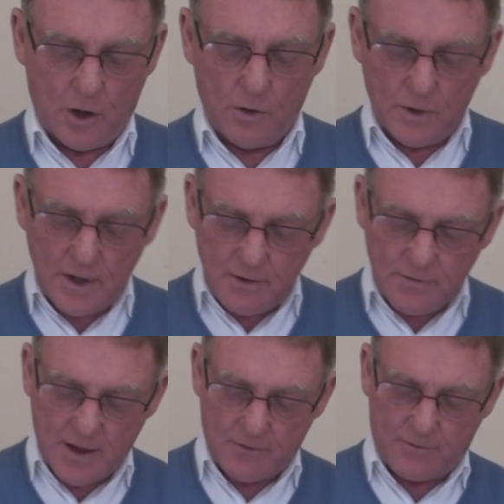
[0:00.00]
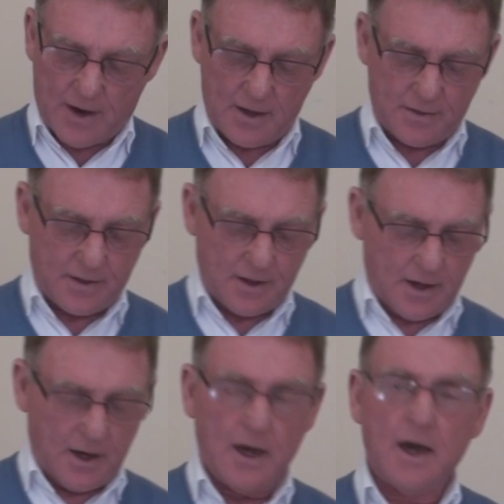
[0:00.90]
who live their faith
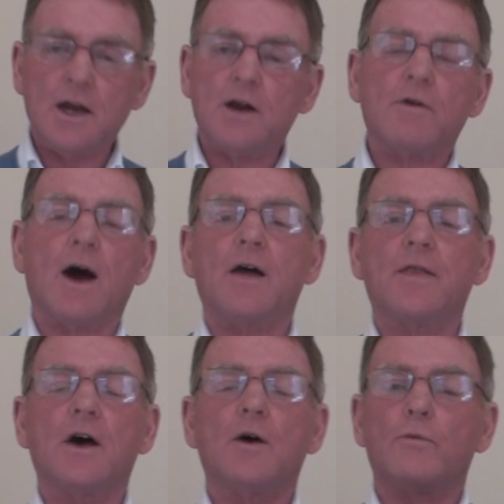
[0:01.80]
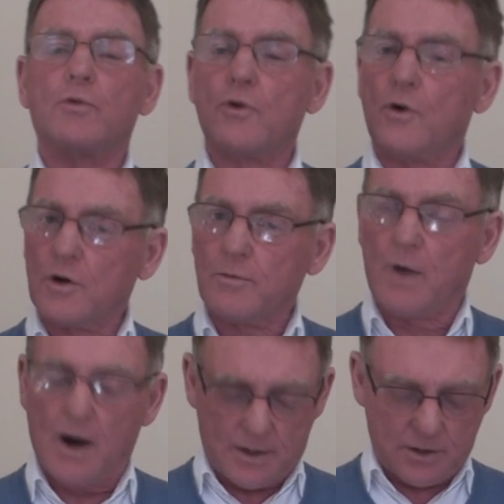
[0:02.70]
in a rather
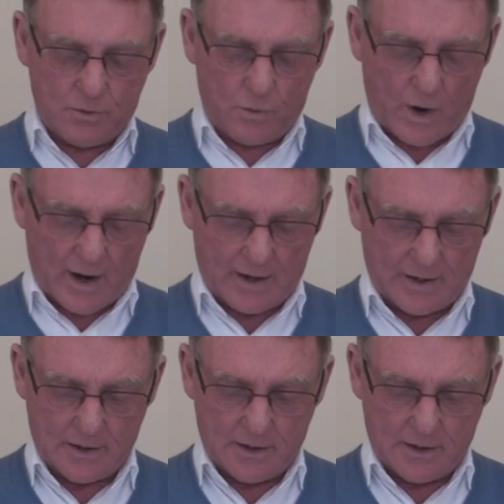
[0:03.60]
broad-minded way.